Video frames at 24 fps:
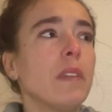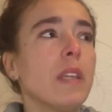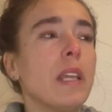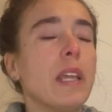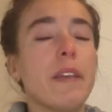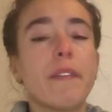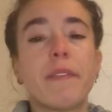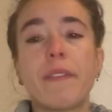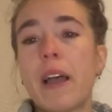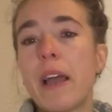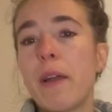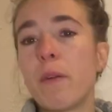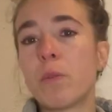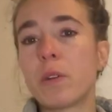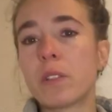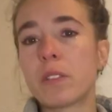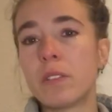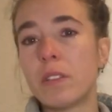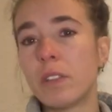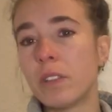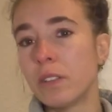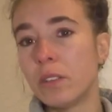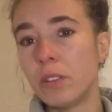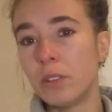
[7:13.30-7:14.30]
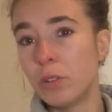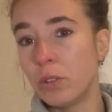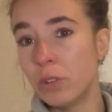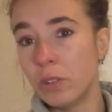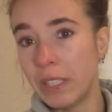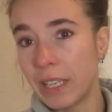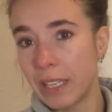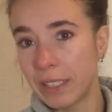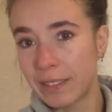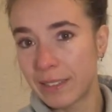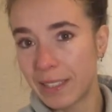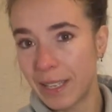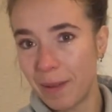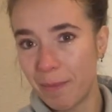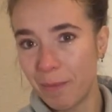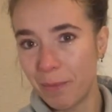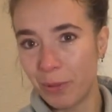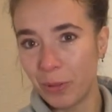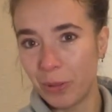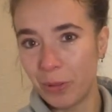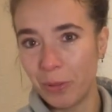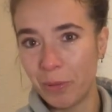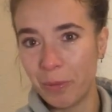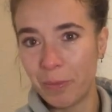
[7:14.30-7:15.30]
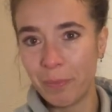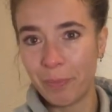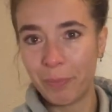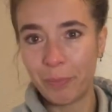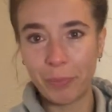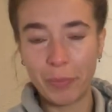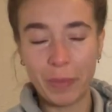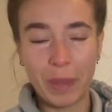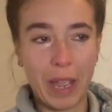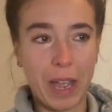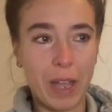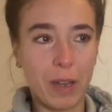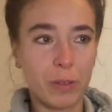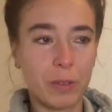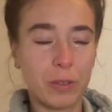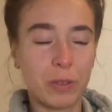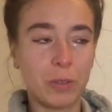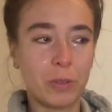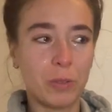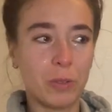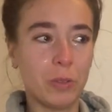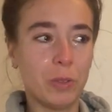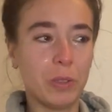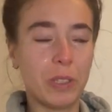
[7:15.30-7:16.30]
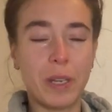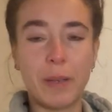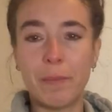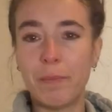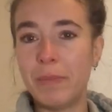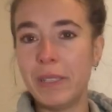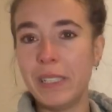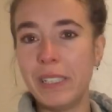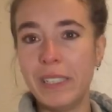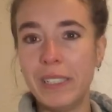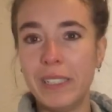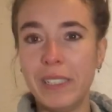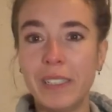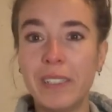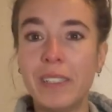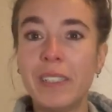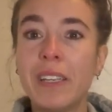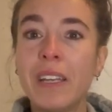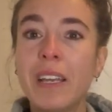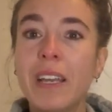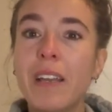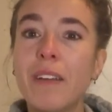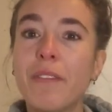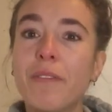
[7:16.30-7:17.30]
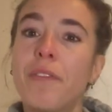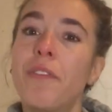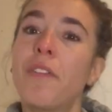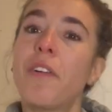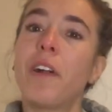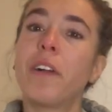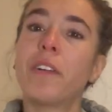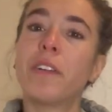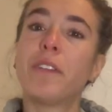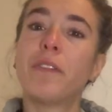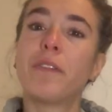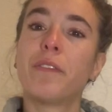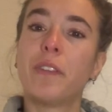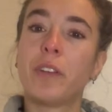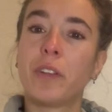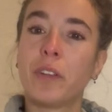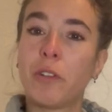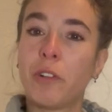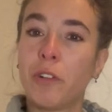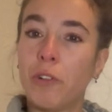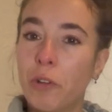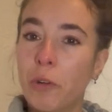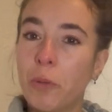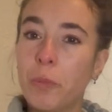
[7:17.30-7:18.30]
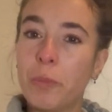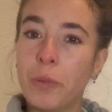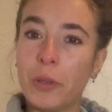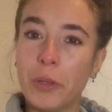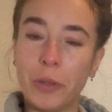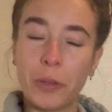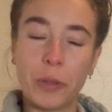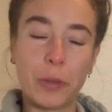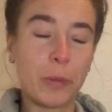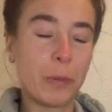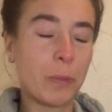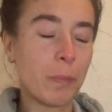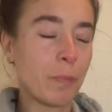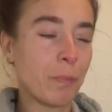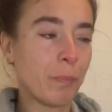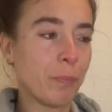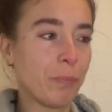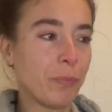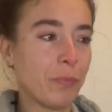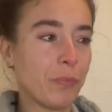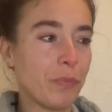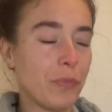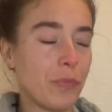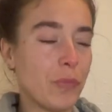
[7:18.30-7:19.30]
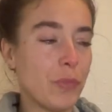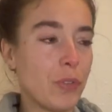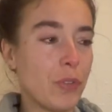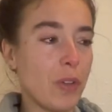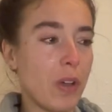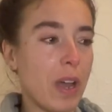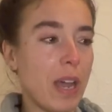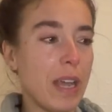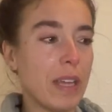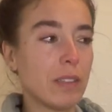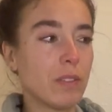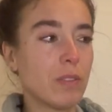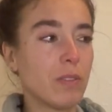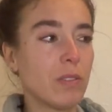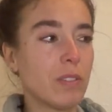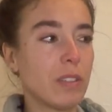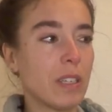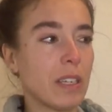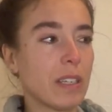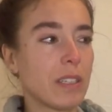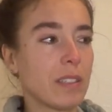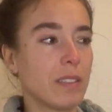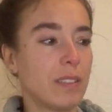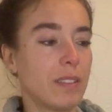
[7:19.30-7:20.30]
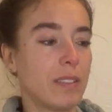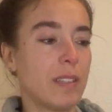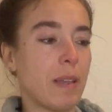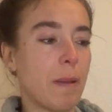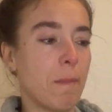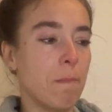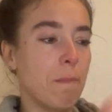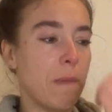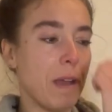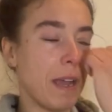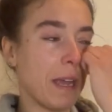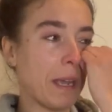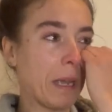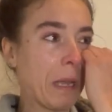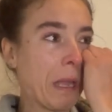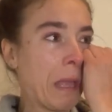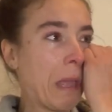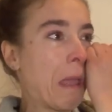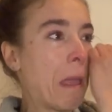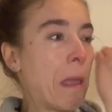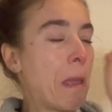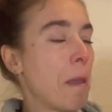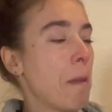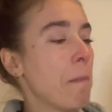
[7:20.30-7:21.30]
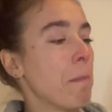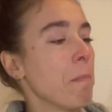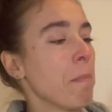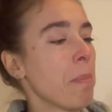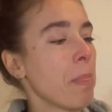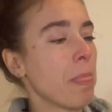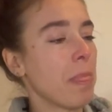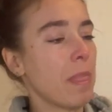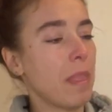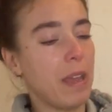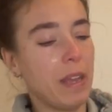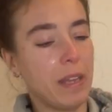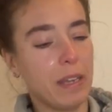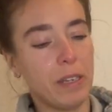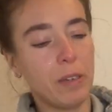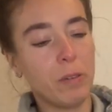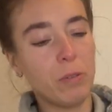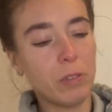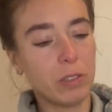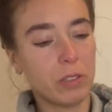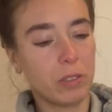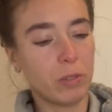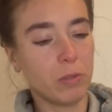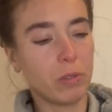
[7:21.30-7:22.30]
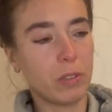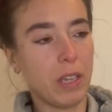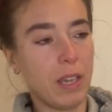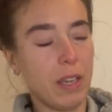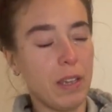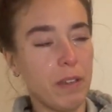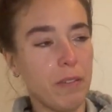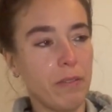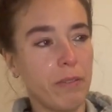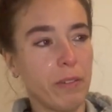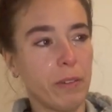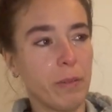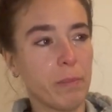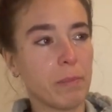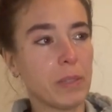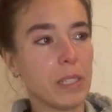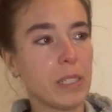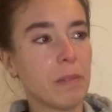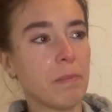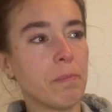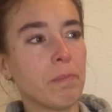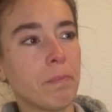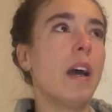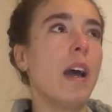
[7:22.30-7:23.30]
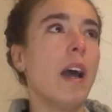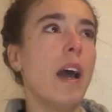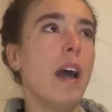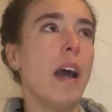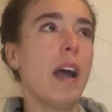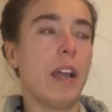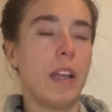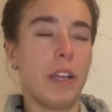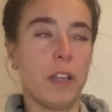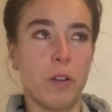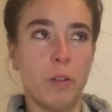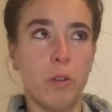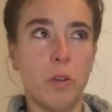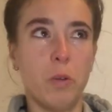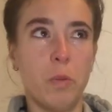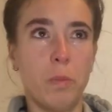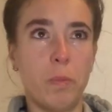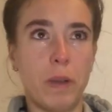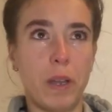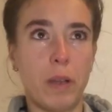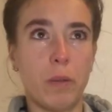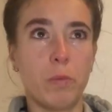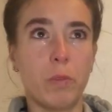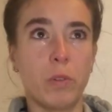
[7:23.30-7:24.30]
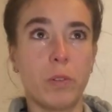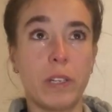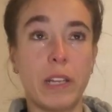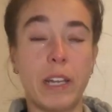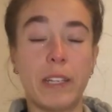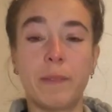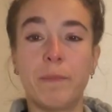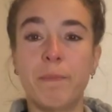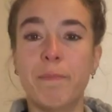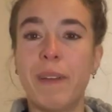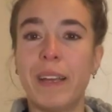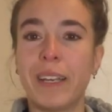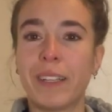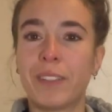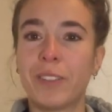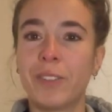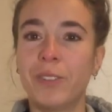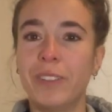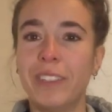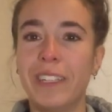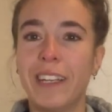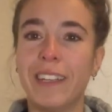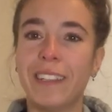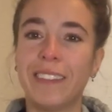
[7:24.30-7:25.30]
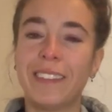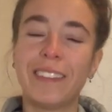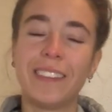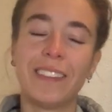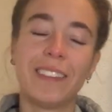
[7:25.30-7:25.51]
if I was not the good example, how could I be in front of the group, you know? So I had to take a step back. And that was okay for me. I hope I will get back to that.